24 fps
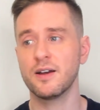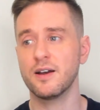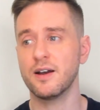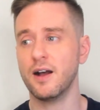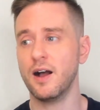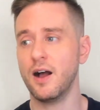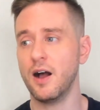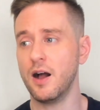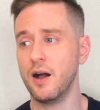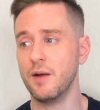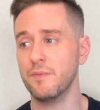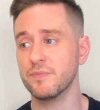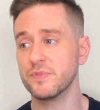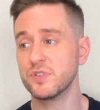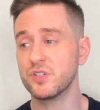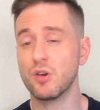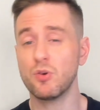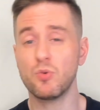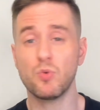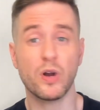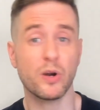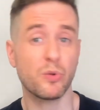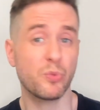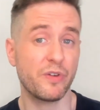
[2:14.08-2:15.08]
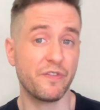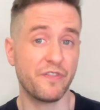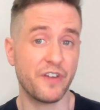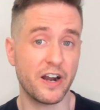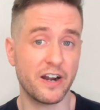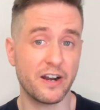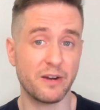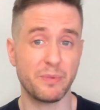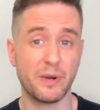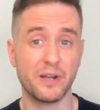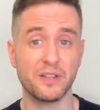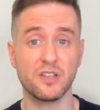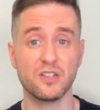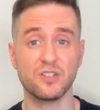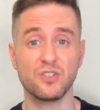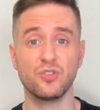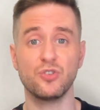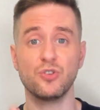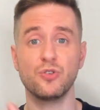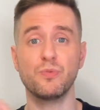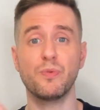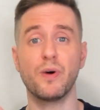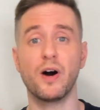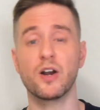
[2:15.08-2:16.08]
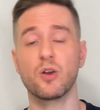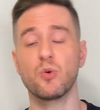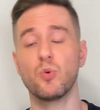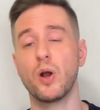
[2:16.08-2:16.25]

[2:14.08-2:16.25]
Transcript: Um, so why don't we find out about this new bottle?